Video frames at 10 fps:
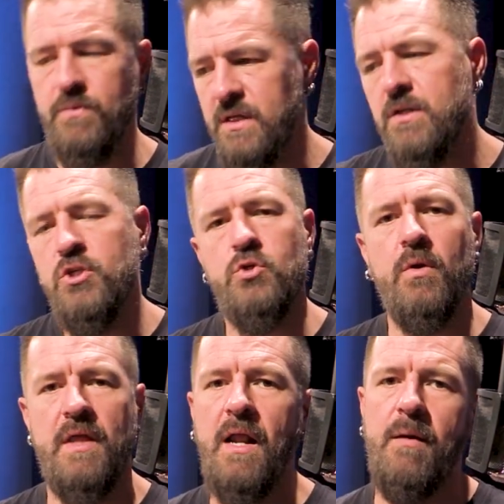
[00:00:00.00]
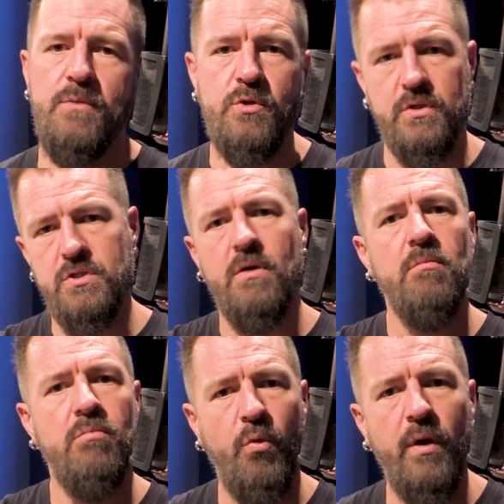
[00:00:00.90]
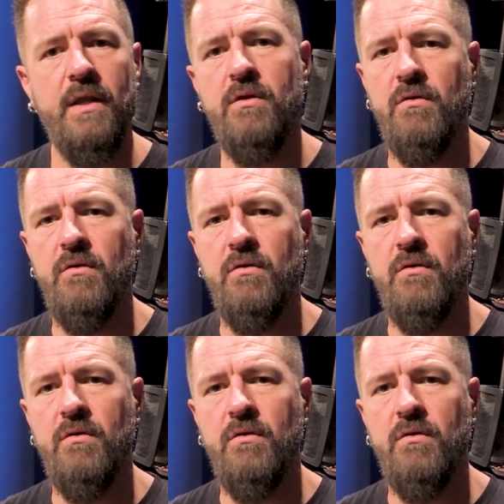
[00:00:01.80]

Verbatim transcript: We need to shore that up to a certain point.